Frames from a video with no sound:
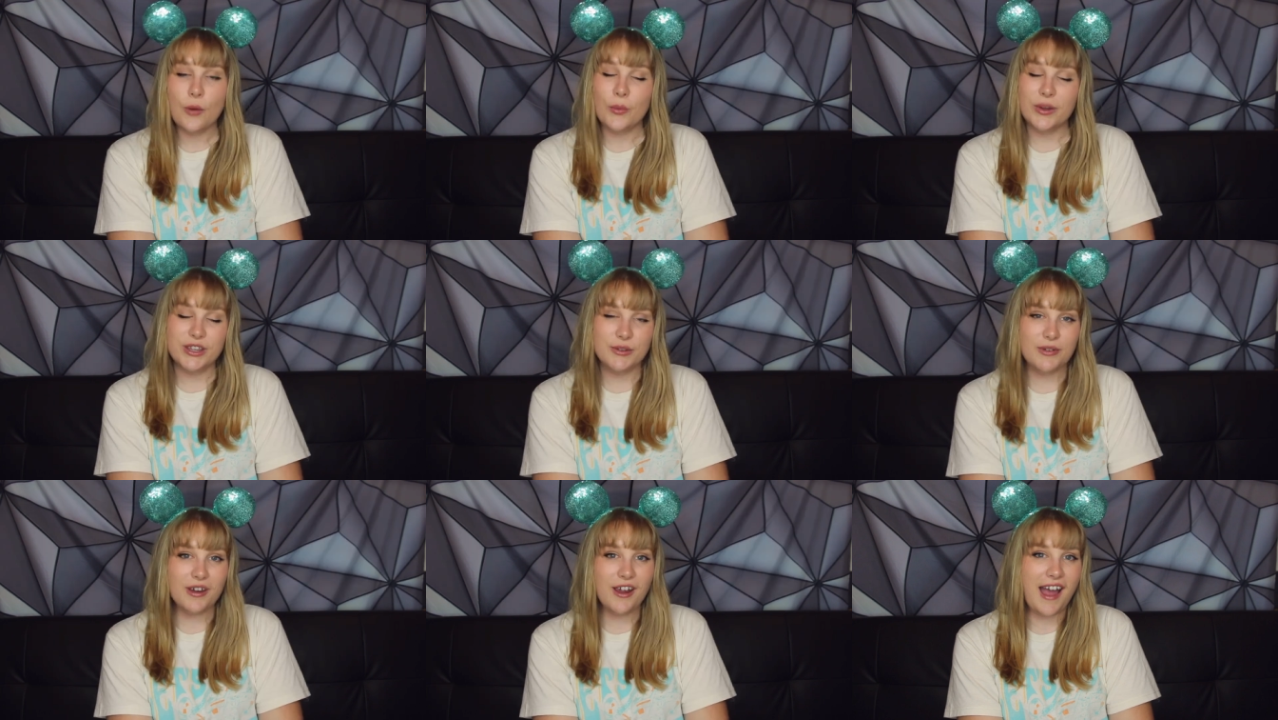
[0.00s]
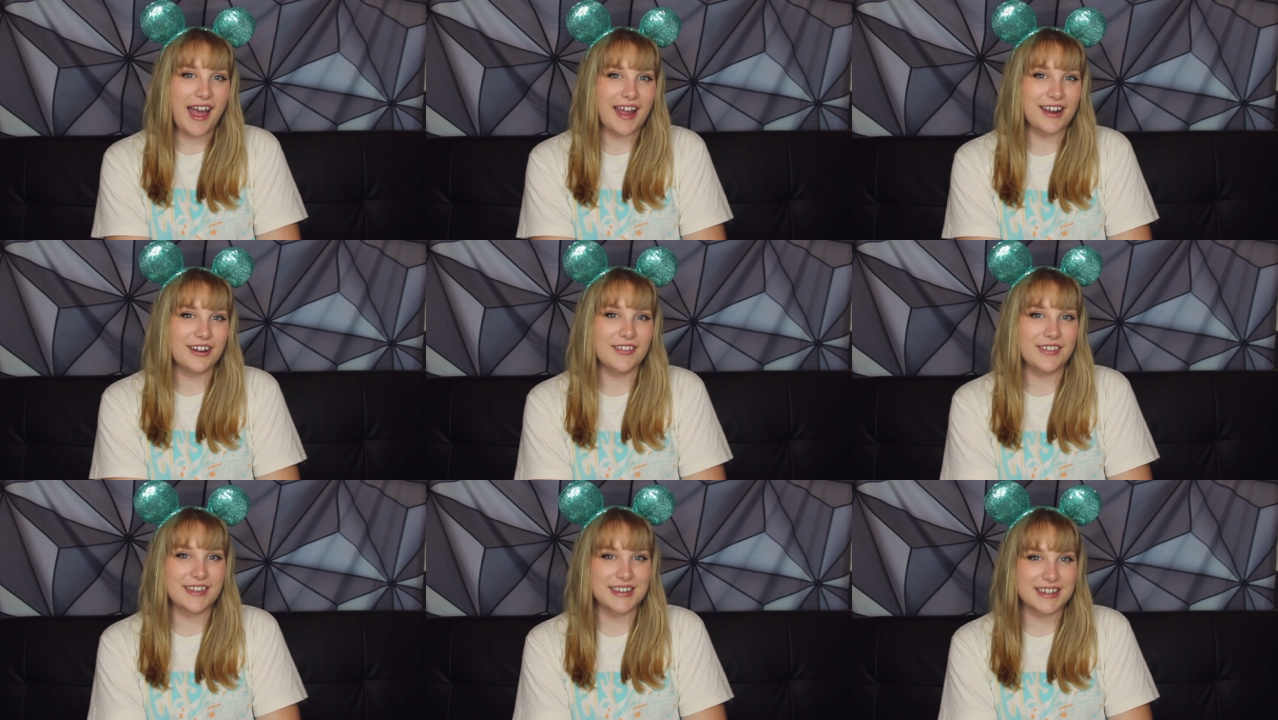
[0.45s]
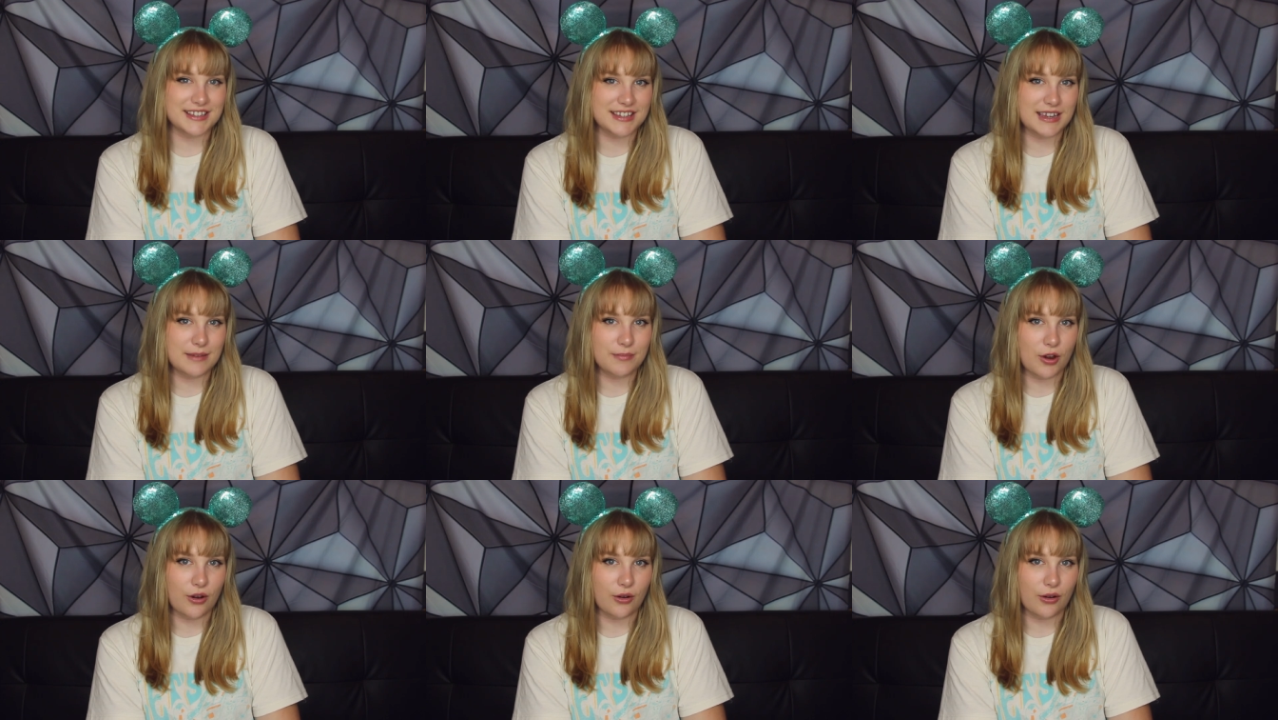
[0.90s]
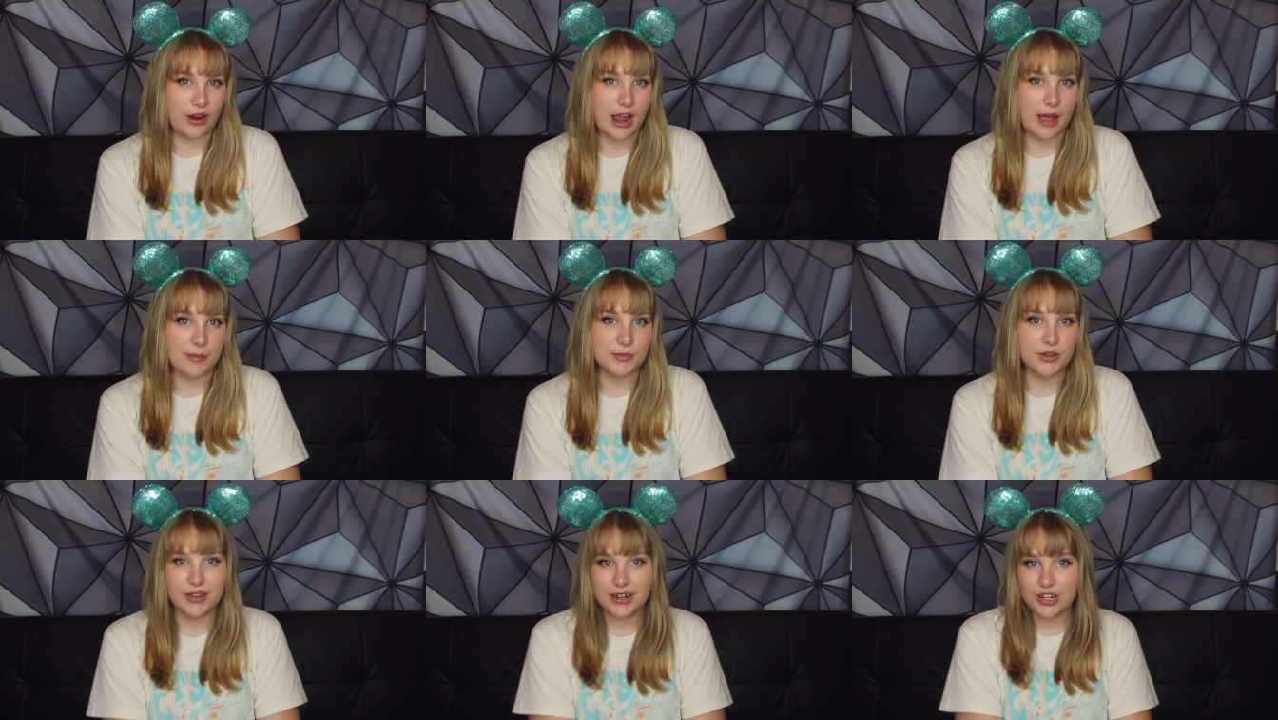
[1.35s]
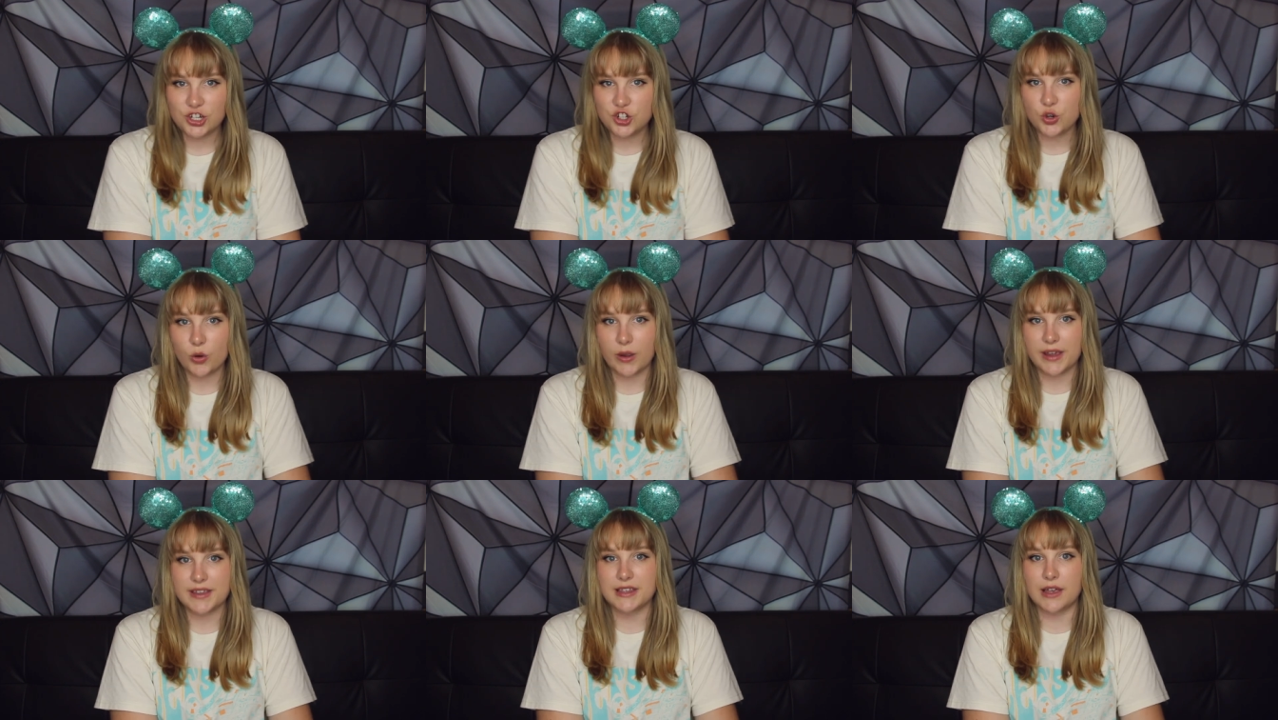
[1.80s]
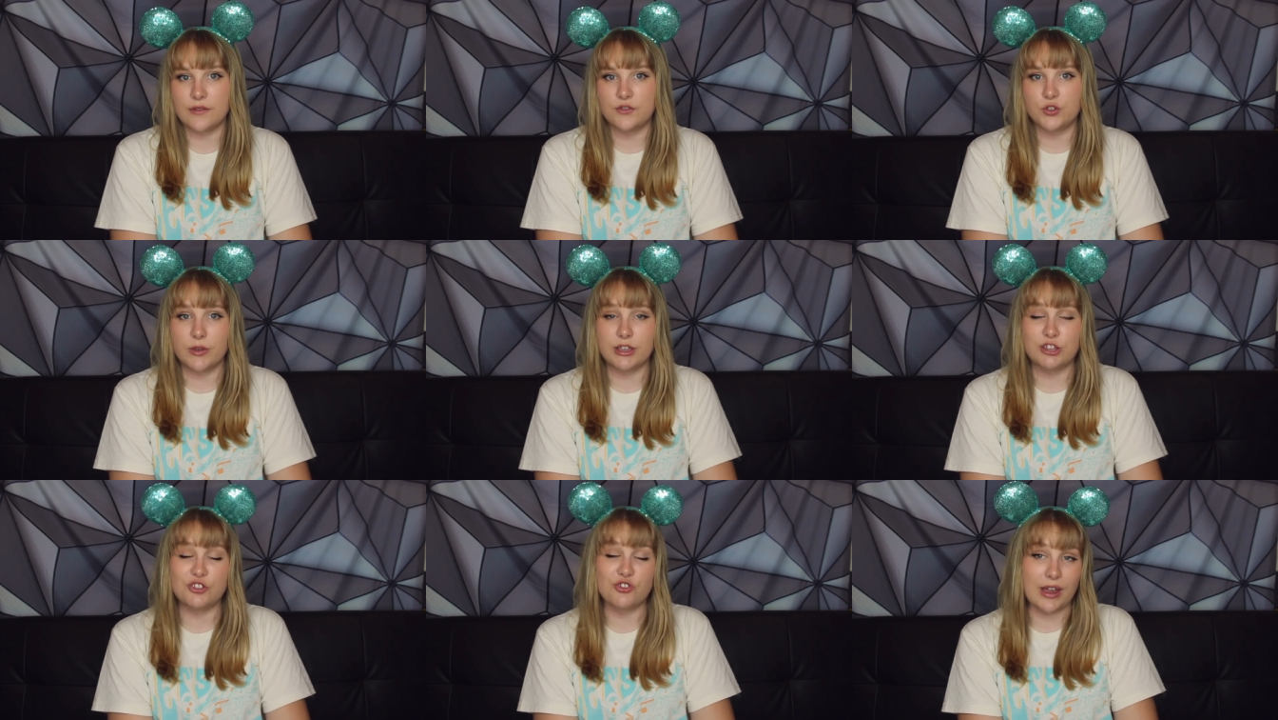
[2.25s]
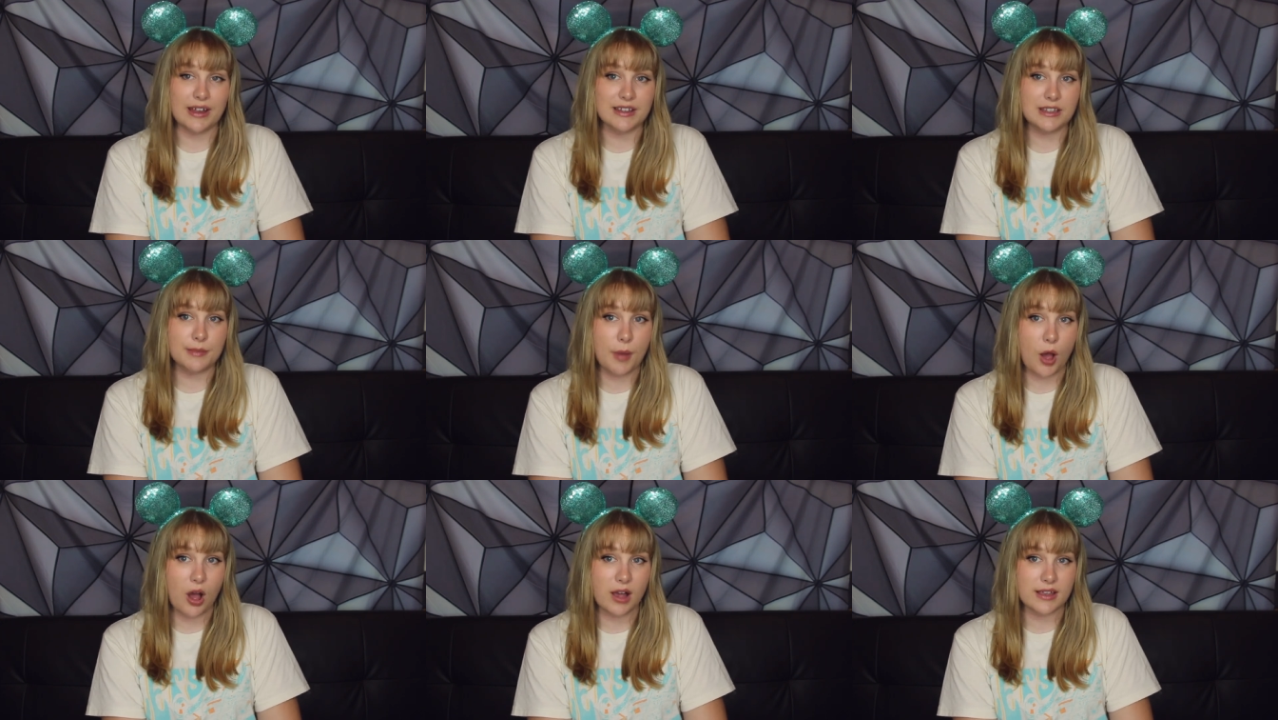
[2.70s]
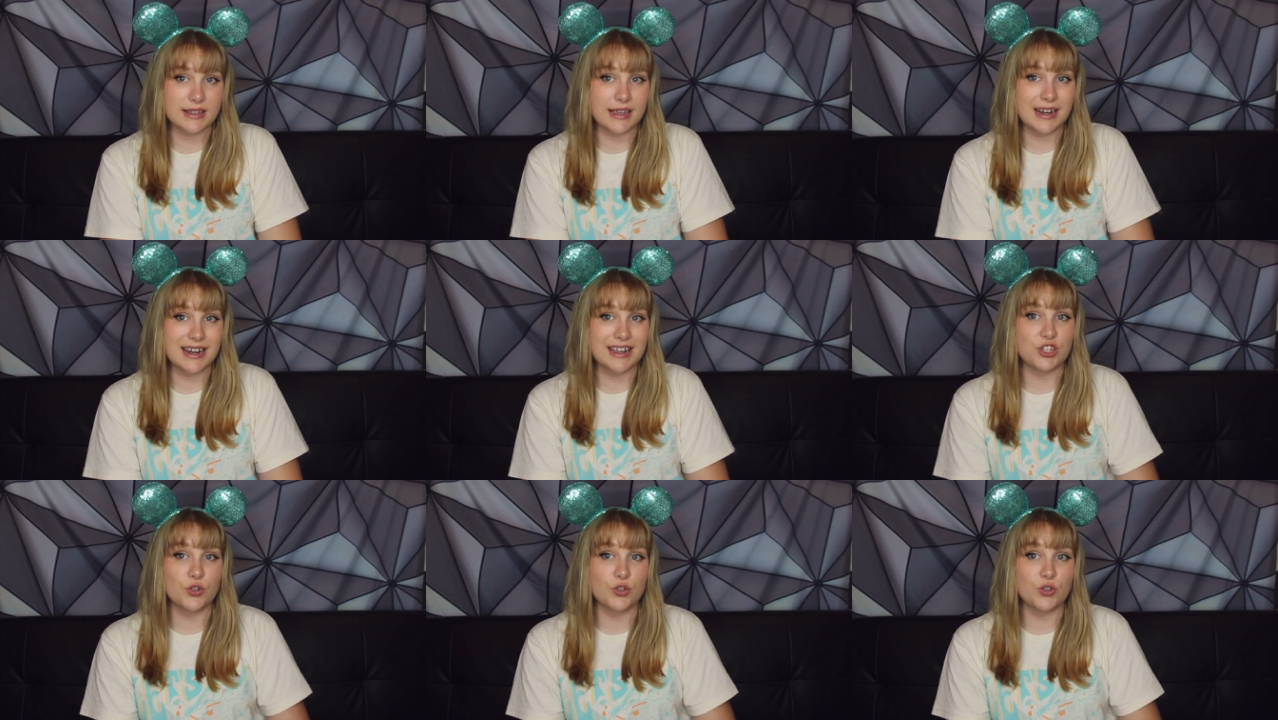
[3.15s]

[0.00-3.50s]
When you are hired on the Disney program, you get a choice of doing direct deposit